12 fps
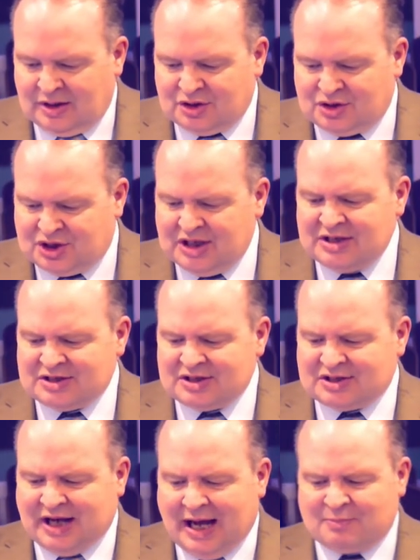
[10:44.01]
Jesus
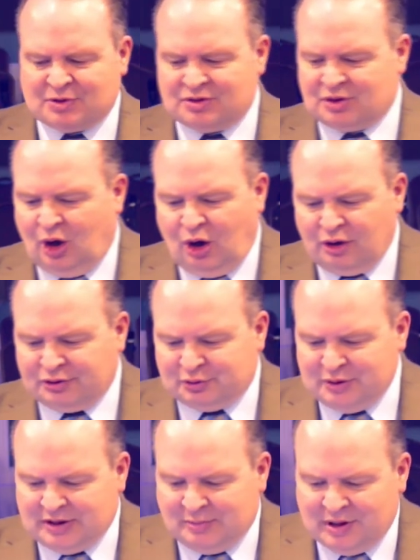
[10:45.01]
captures all
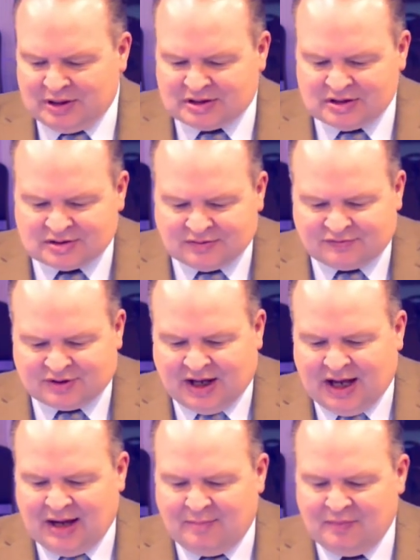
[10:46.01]
three dimensions of
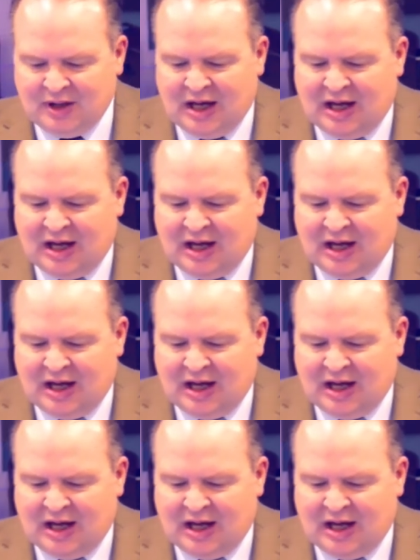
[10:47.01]
time,